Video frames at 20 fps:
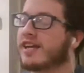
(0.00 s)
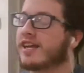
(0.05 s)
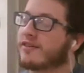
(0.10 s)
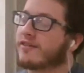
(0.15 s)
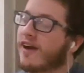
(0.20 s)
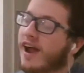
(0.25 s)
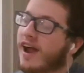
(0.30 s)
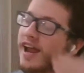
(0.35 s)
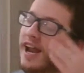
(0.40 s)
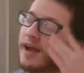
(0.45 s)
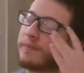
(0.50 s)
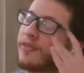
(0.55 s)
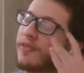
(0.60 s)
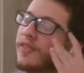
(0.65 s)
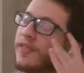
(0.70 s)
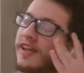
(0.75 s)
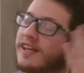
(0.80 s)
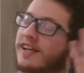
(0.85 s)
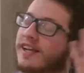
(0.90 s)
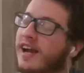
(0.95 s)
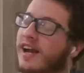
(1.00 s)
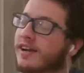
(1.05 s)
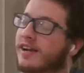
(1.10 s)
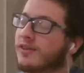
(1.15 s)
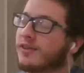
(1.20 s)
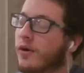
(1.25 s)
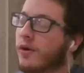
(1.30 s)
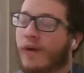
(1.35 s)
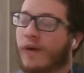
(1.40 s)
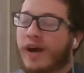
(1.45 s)
you're right. I'm thinking. I
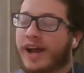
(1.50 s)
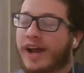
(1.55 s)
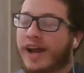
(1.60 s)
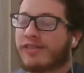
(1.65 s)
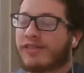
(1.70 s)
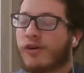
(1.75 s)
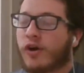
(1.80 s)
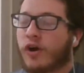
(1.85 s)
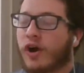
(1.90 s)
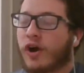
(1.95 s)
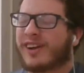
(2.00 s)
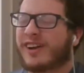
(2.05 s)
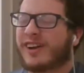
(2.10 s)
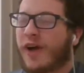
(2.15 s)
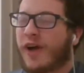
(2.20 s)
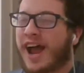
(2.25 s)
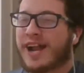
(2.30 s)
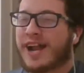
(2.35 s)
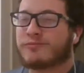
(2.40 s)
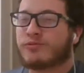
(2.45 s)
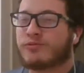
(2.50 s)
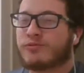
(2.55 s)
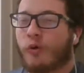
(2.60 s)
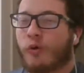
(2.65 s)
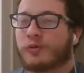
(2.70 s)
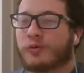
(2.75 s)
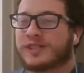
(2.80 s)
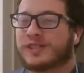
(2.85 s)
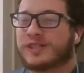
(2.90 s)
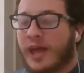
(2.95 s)
don't know why I thought Adam
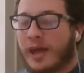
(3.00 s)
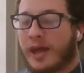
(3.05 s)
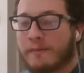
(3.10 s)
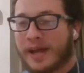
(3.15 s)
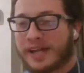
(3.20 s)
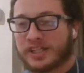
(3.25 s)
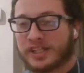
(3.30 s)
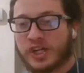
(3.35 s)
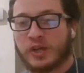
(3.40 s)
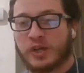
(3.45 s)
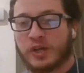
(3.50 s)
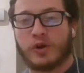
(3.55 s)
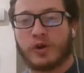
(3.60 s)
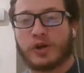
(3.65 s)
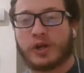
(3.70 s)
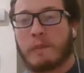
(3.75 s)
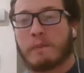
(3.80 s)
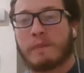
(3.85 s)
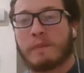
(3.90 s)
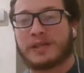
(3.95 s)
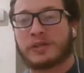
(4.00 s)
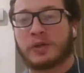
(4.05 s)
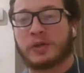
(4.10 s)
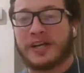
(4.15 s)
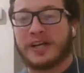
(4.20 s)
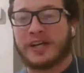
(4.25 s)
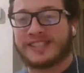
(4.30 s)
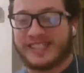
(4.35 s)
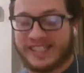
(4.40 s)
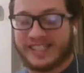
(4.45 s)
Cole was in that match and he wouldn't compete
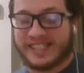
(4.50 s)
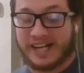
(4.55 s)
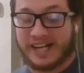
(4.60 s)
twice in